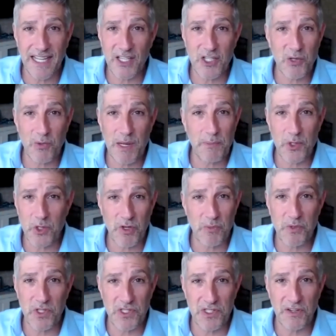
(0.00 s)
I used to write
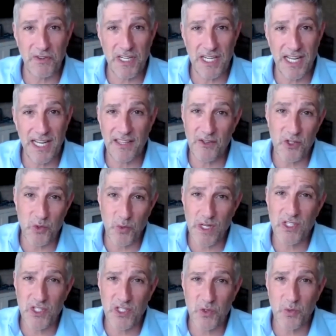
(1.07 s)
prescriptions every day. There's
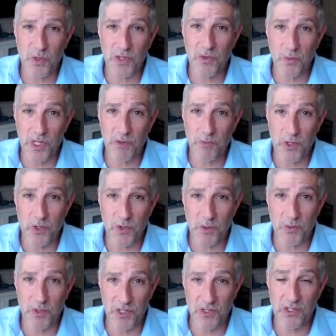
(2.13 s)
risks with
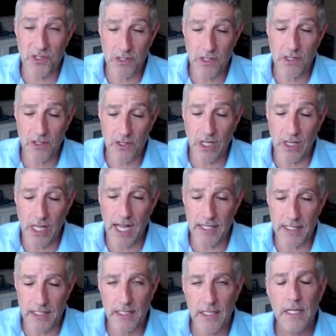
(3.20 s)
prescriptions,
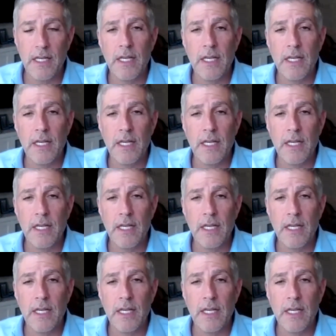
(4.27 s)
lots,